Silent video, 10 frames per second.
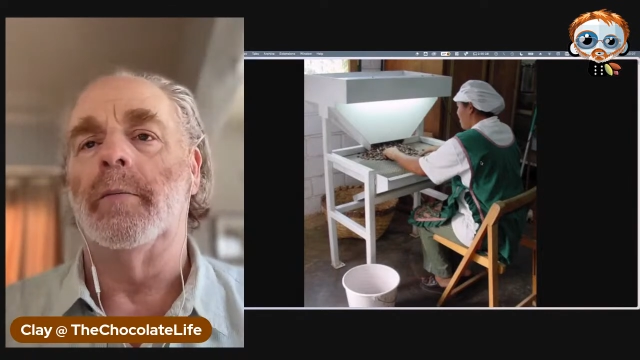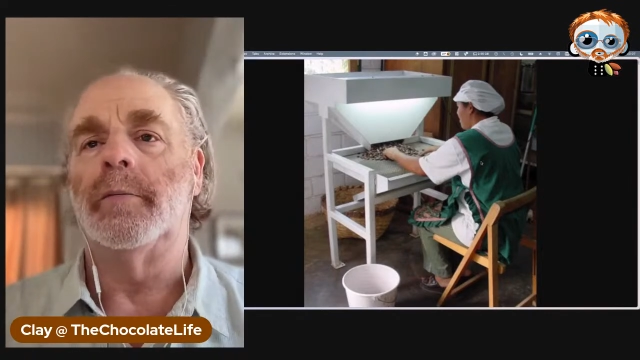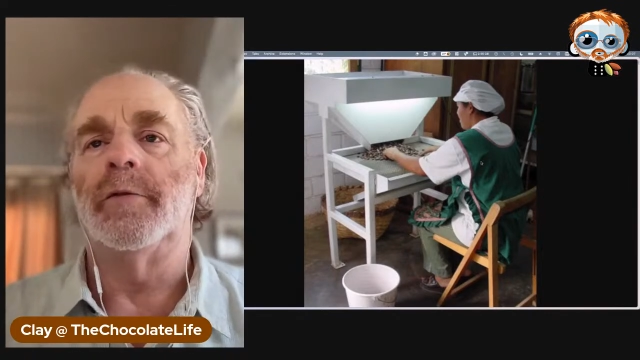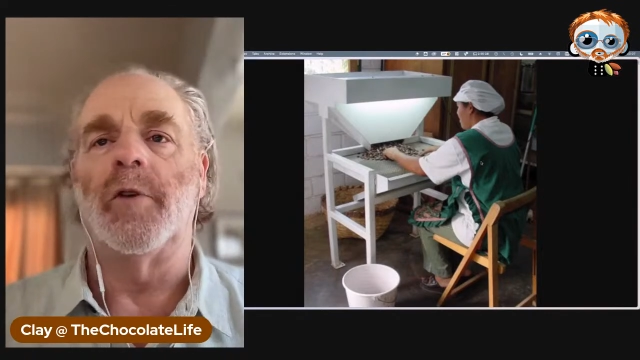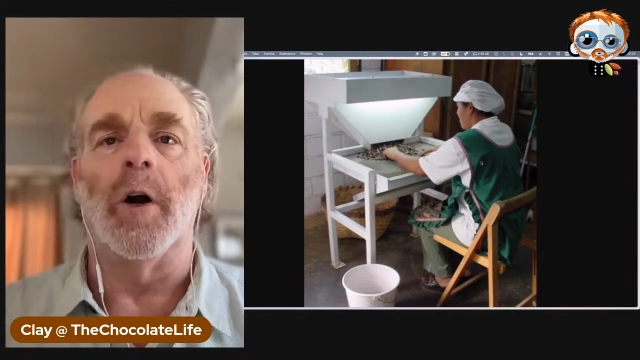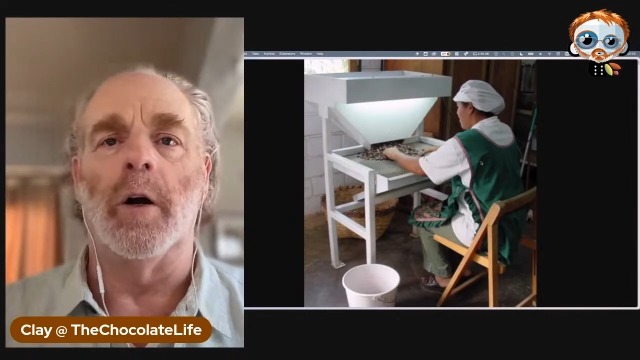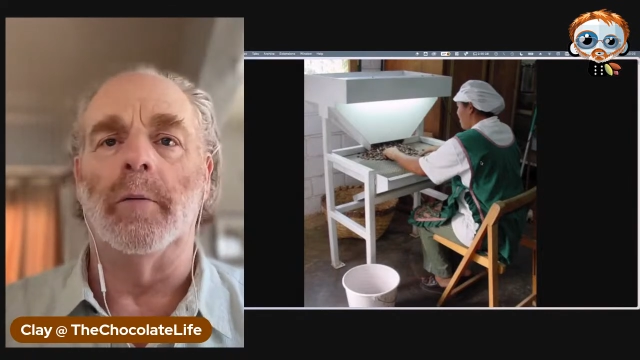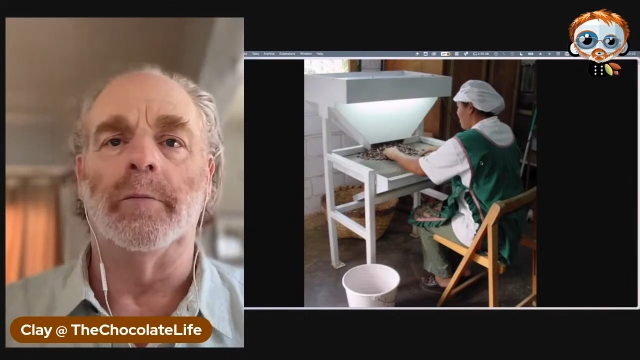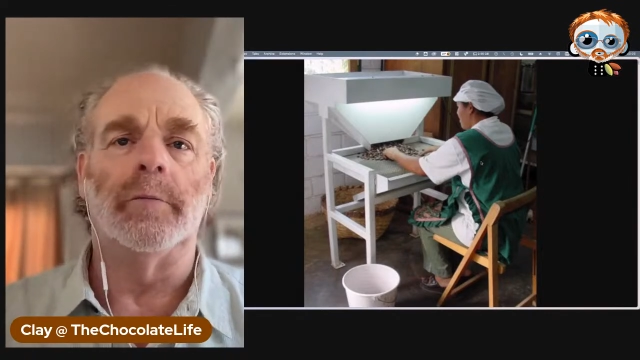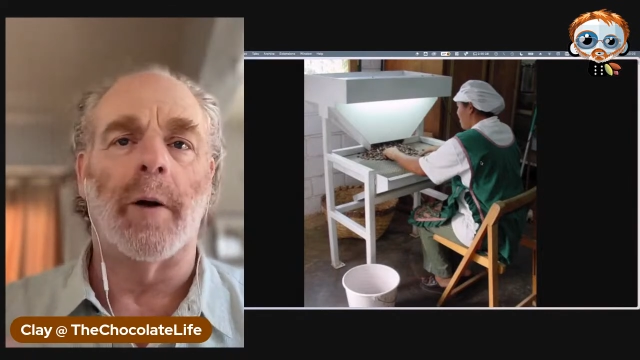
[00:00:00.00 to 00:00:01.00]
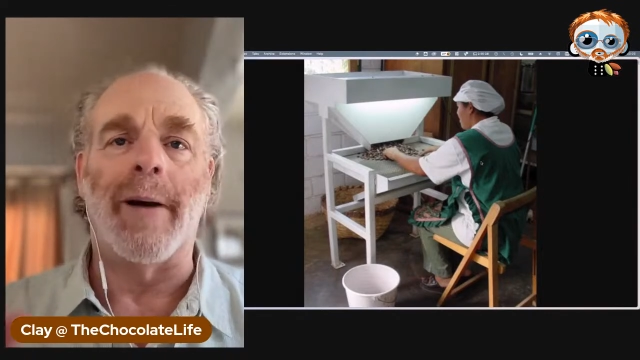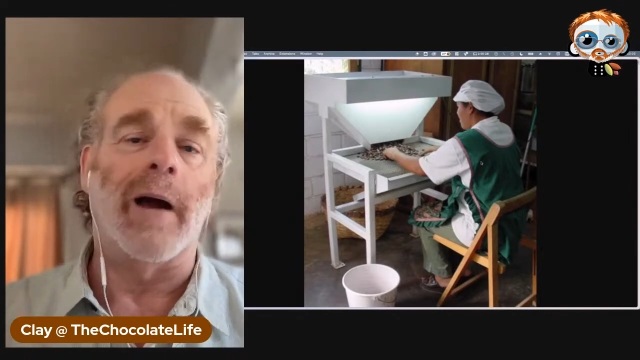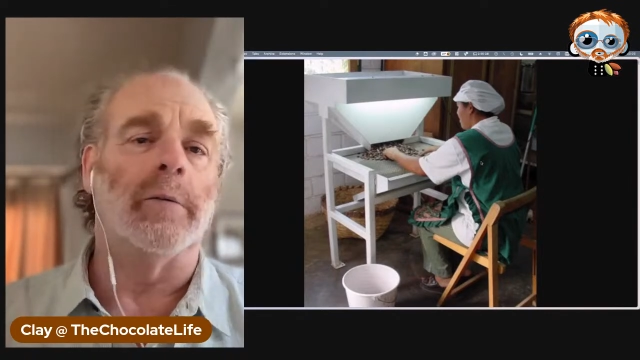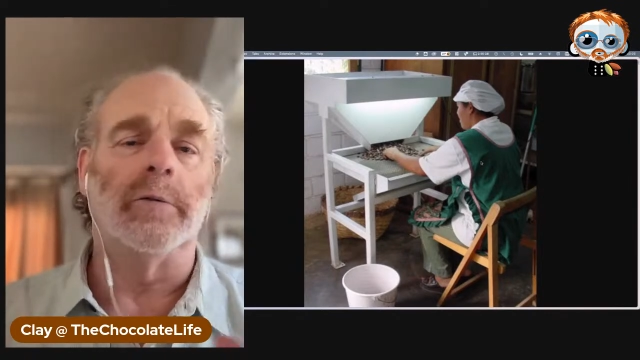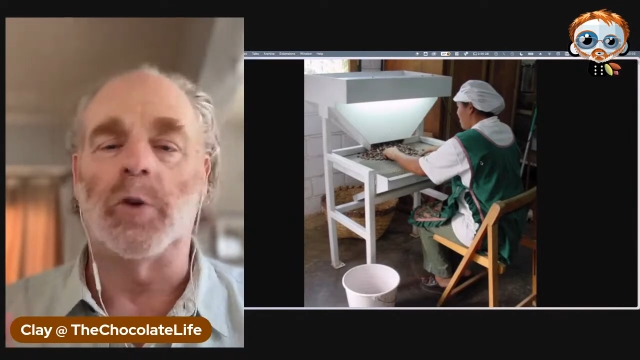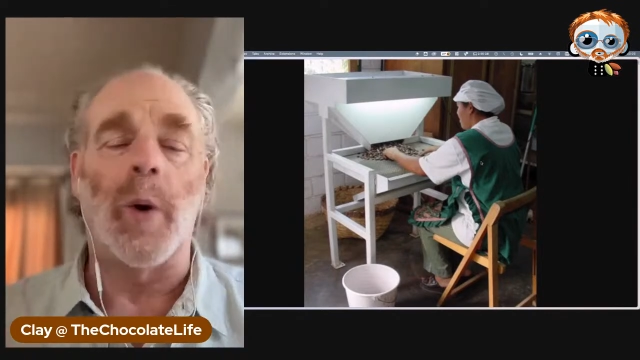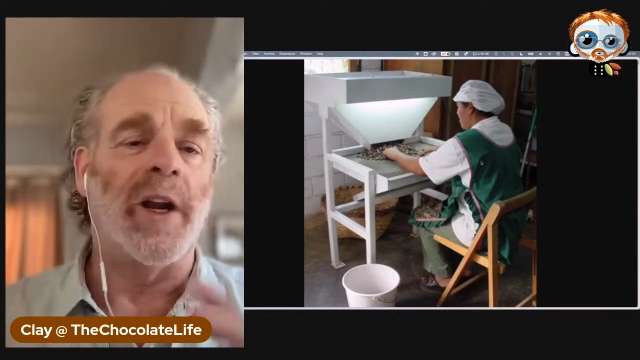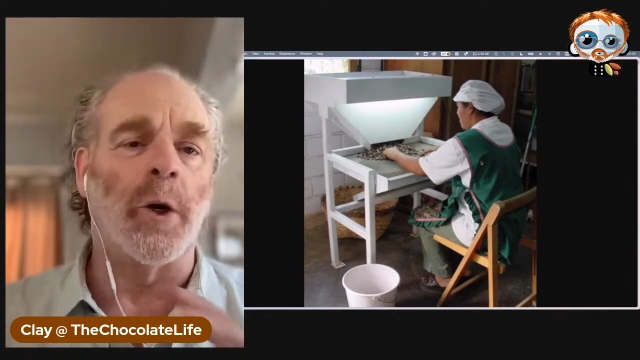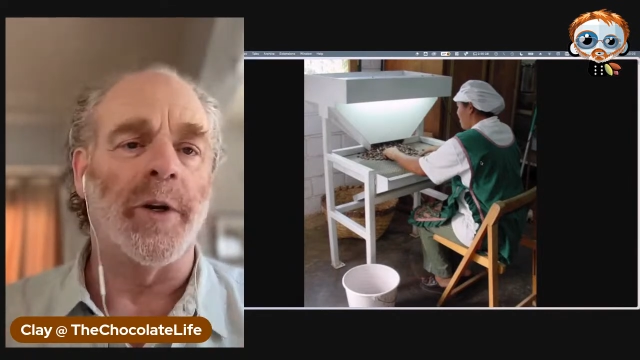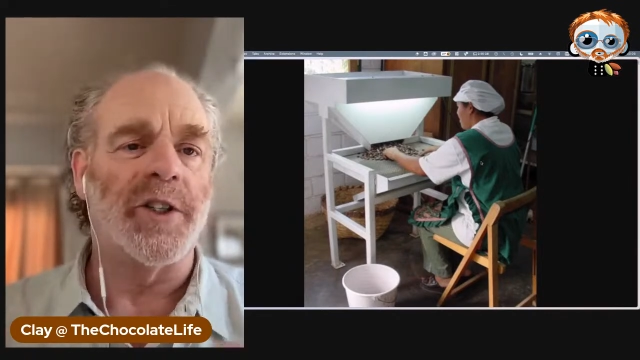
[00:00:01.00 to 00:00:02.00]
from about 20
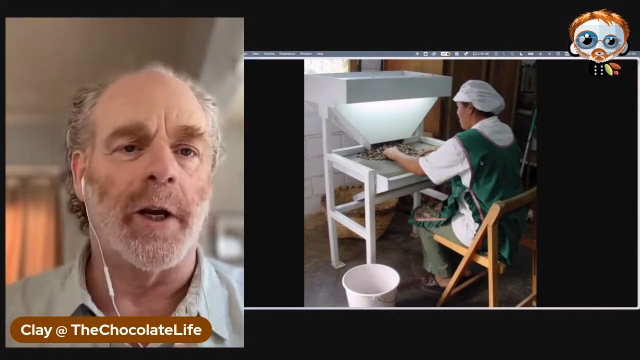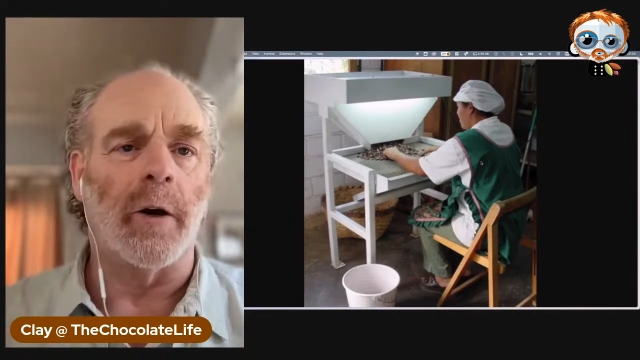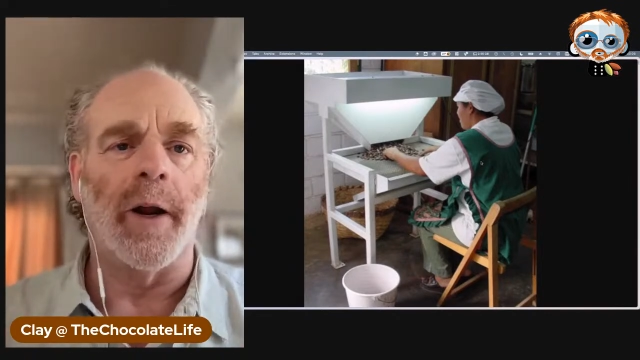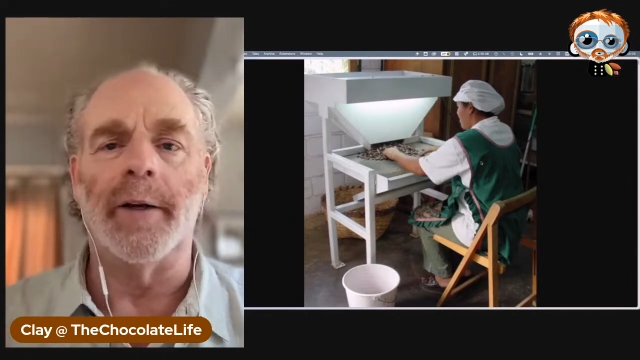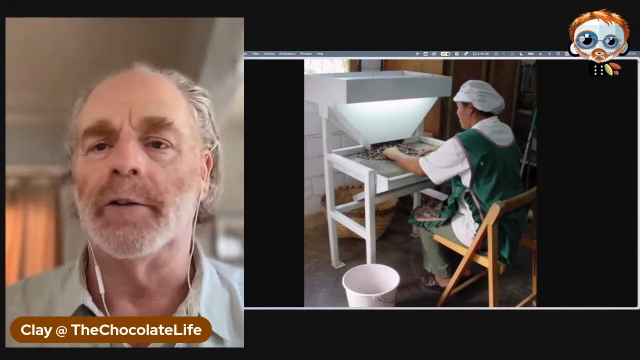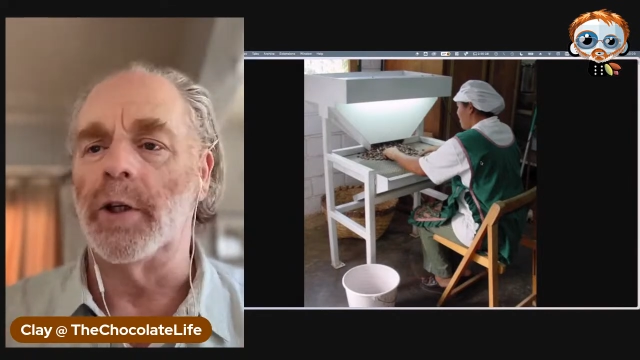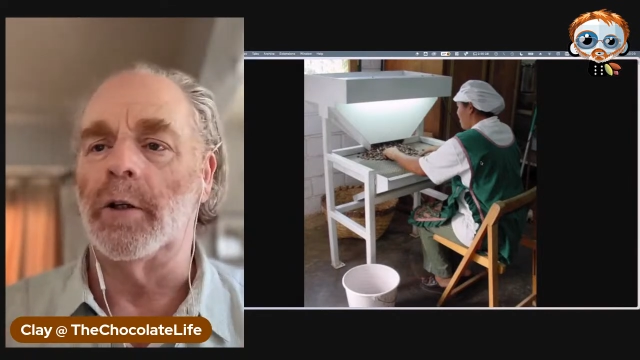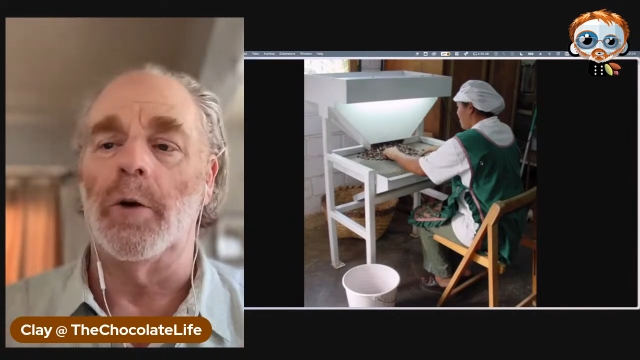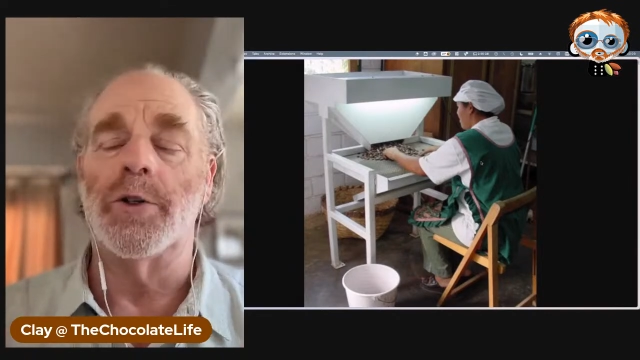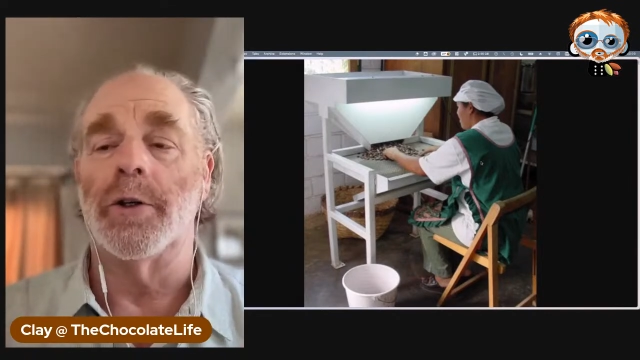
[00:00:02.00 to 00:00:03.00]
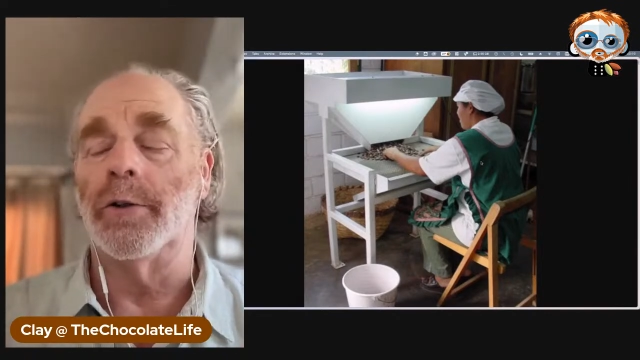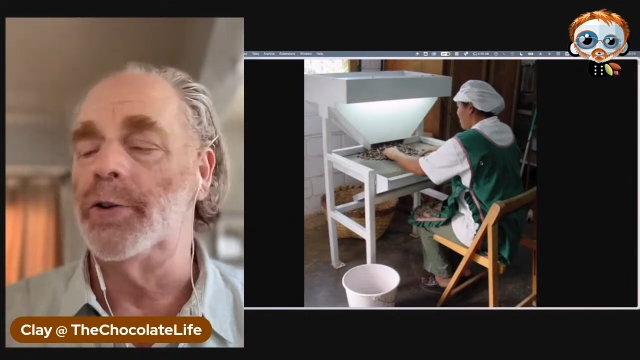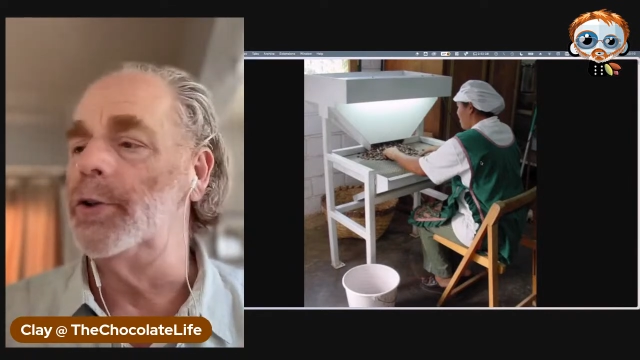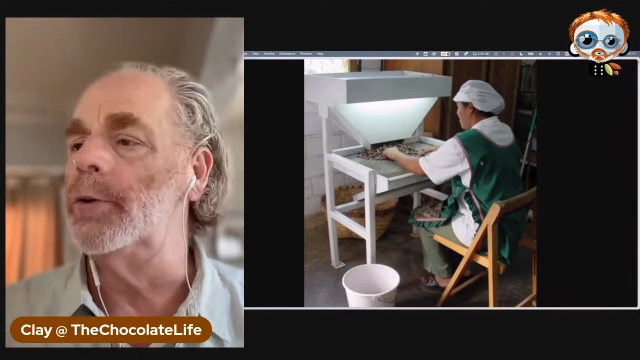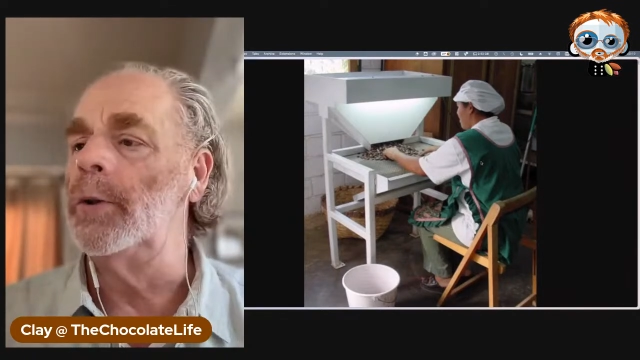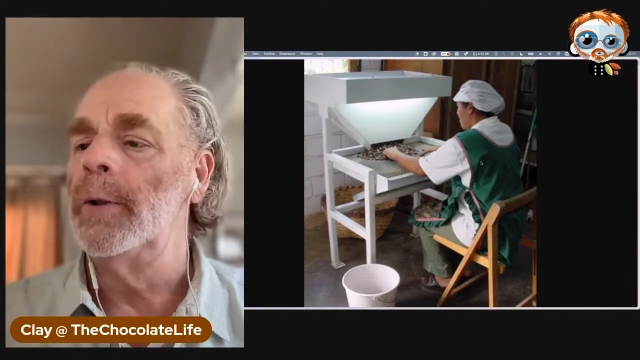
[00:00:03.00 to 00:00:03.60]
degrees centigrade to closer to